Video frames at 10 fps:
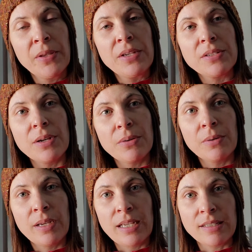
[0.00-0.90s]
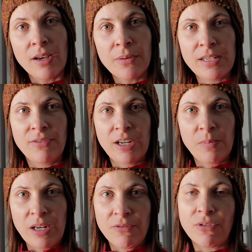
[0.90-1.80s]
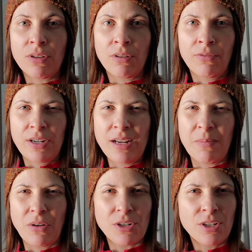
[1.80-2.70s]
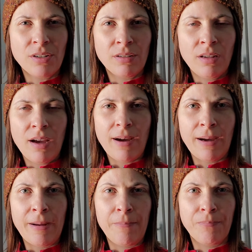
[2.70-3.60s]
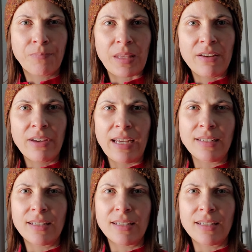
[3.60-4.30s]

So it's always very meaningful, very emotional um, event.